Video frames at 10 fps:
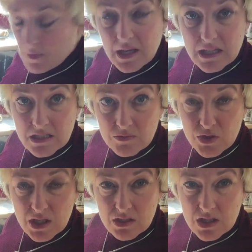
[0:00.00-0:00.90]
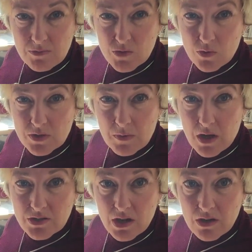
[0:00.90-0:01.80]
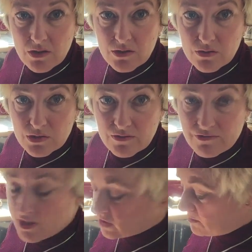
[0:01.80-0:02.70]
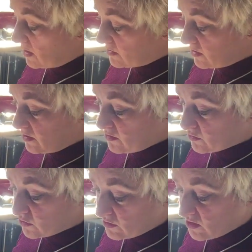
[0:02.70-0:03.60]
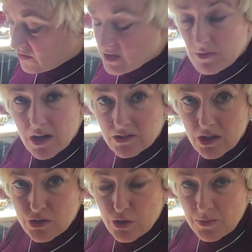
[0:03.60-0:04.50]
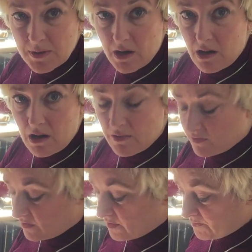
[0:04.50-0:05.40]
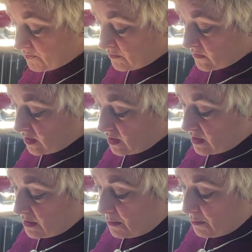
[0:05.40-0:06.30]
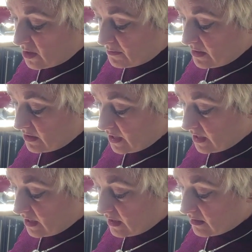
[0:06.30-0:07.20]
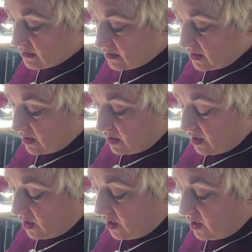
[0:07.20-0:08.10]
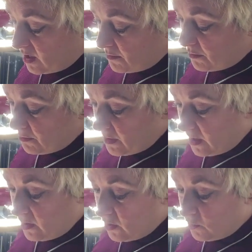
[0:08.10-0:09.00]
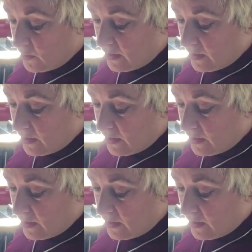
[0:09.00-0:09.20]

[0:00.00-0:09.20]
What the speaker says: Get some tin chopped tomatoes or some fresh tomatoes or some cherry tomatoes, chop them in half, put them in there, along